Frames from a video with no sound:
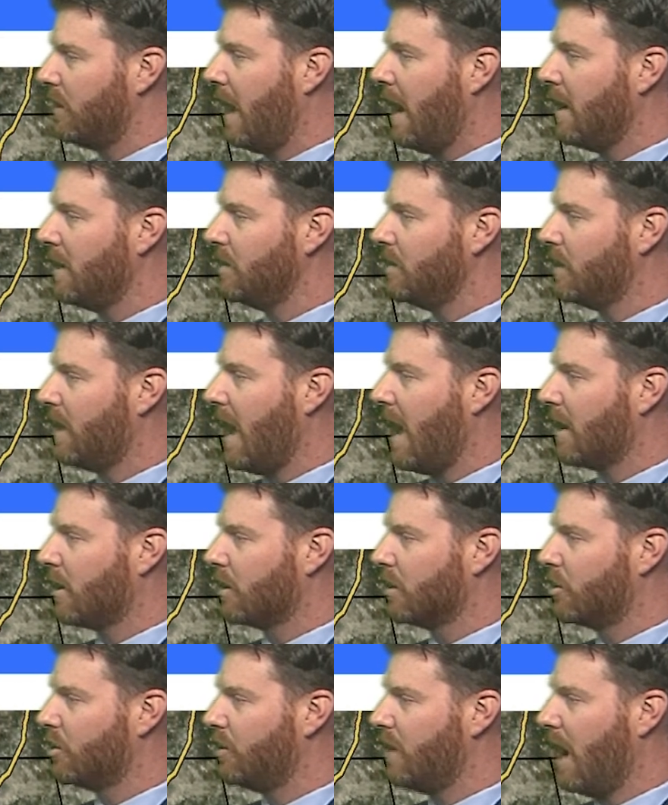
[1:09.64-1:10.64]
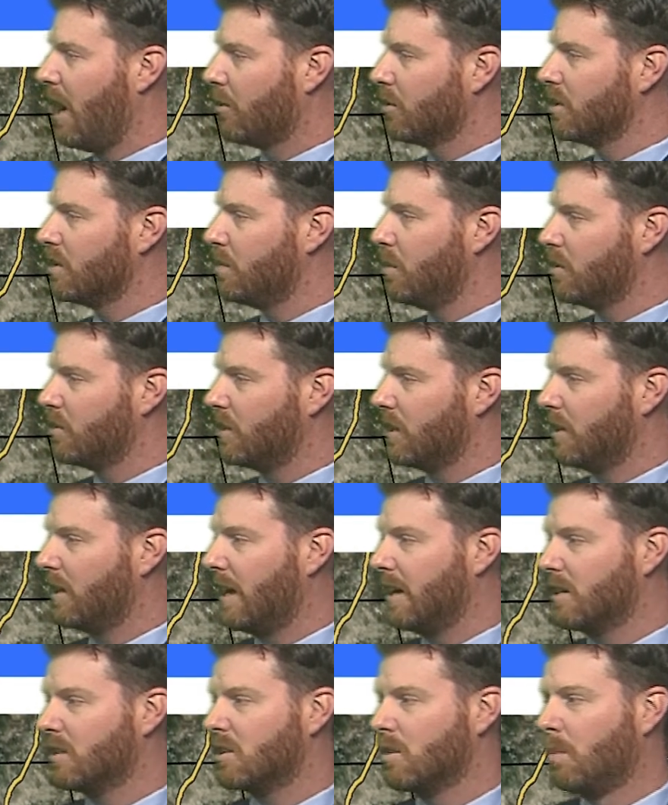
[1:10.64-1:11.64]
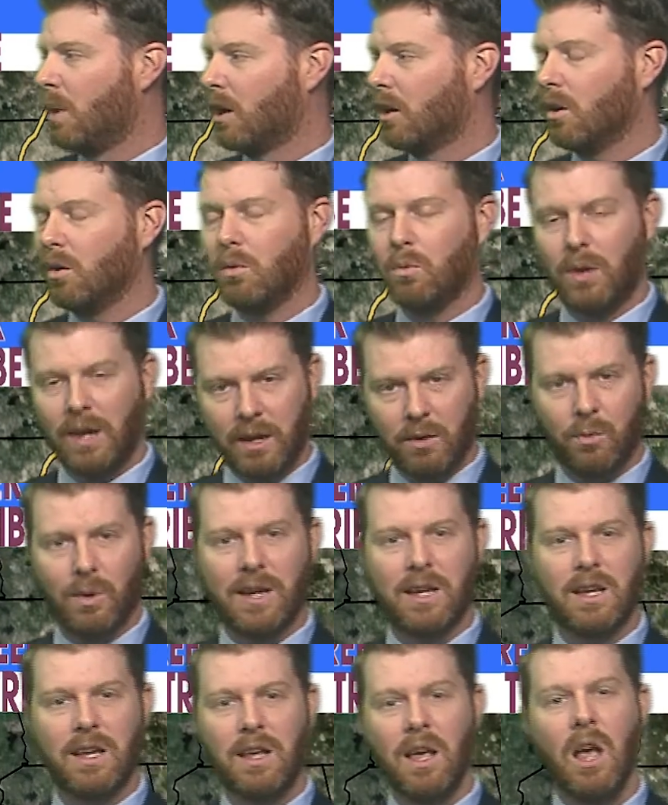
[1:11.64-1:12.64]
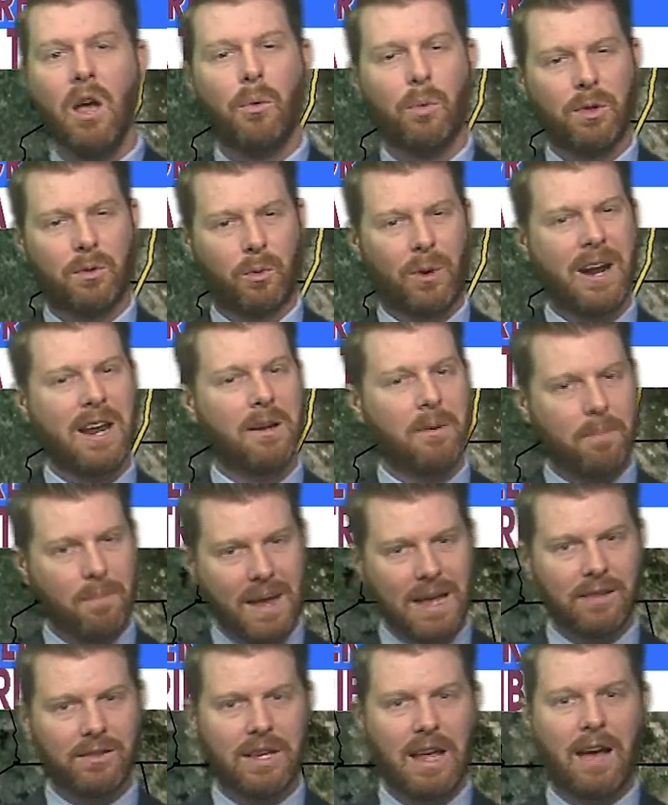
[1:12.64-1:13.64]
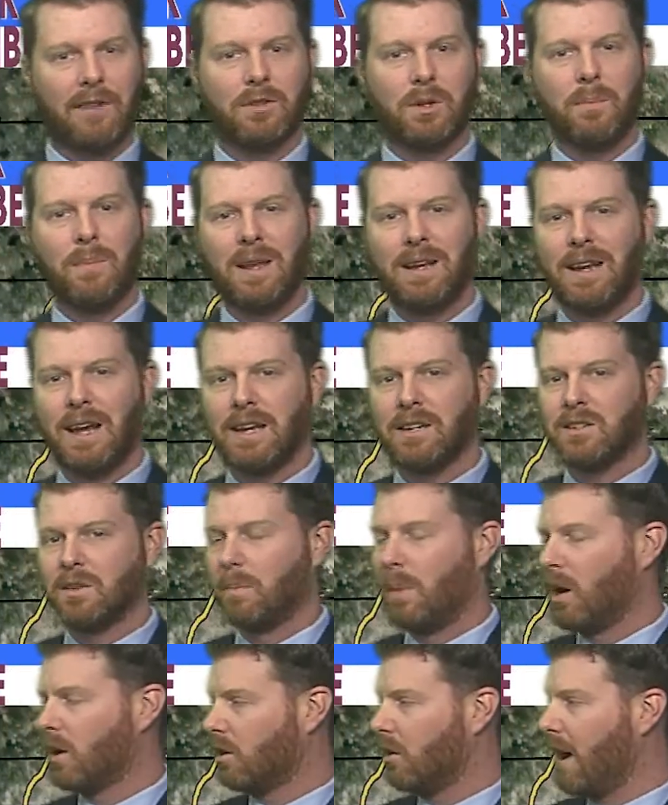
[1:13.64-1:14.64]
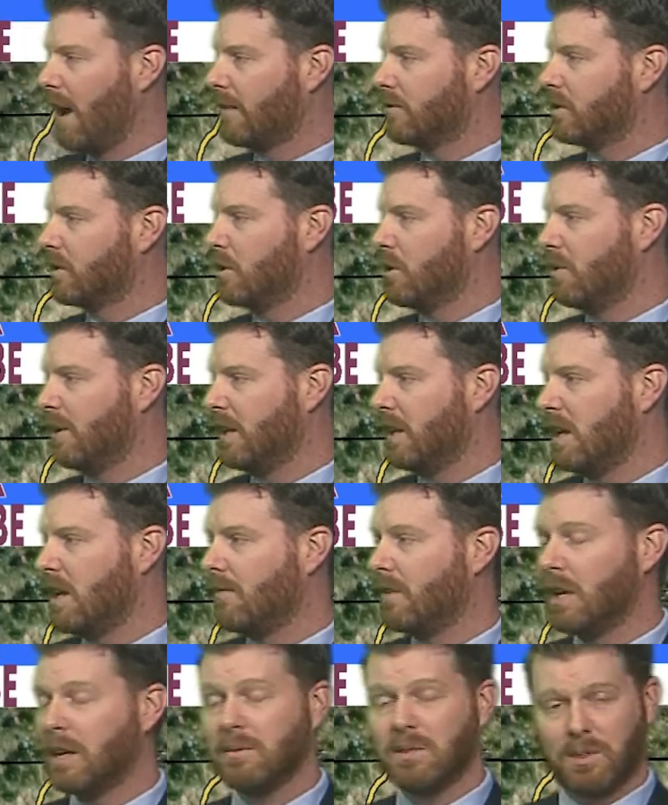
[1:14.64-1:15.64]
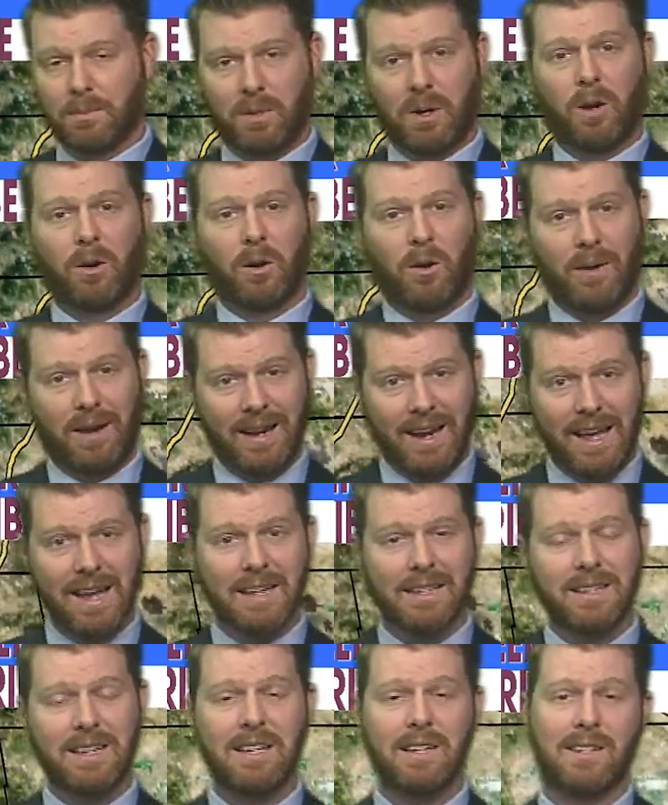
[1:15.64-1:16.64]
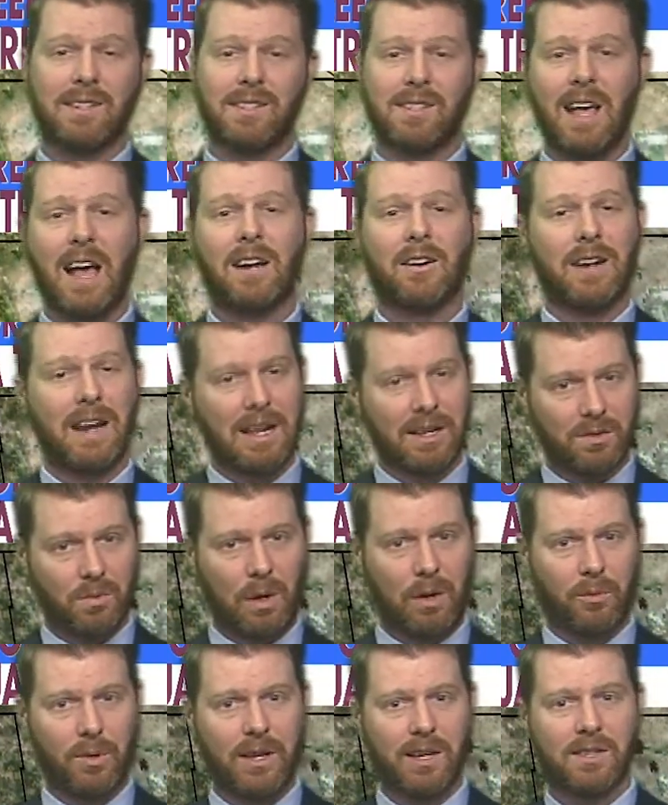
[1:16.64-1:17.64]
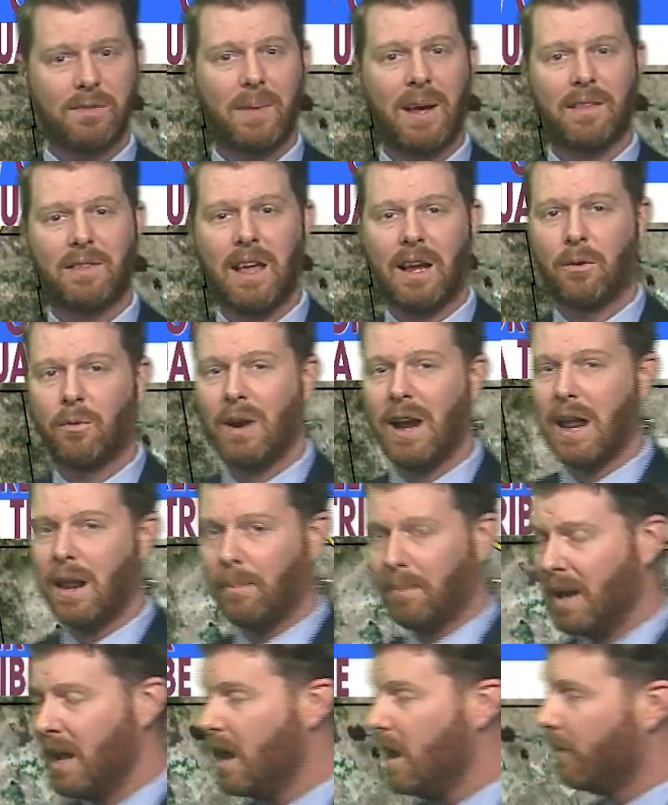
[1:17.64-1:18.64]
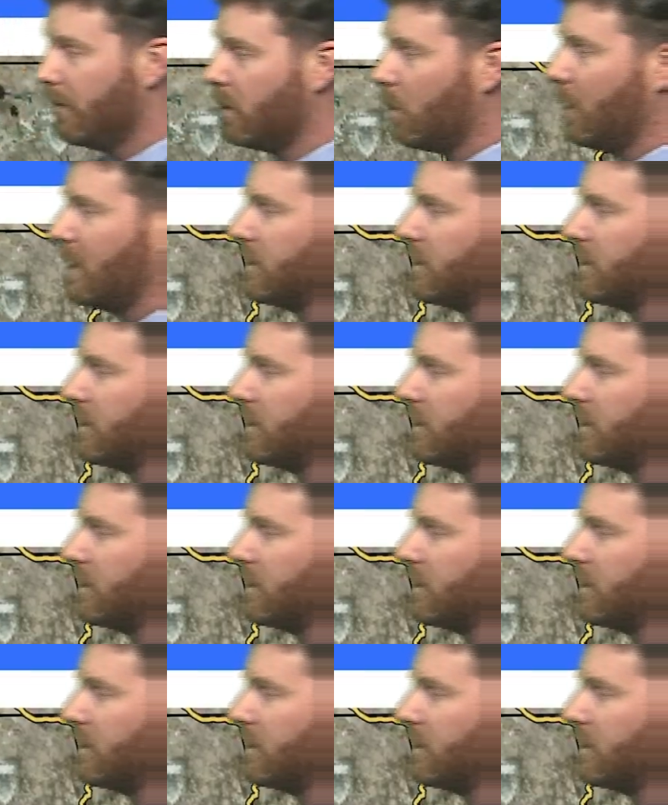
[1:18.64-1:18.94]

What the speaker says: cloudy, scattered showers, mostly cloudy tomorrow and windy, with rain mainly after midnight tomorrow afternoon and evening. Tomorrow at night into Saturday is where we expect that rain. For the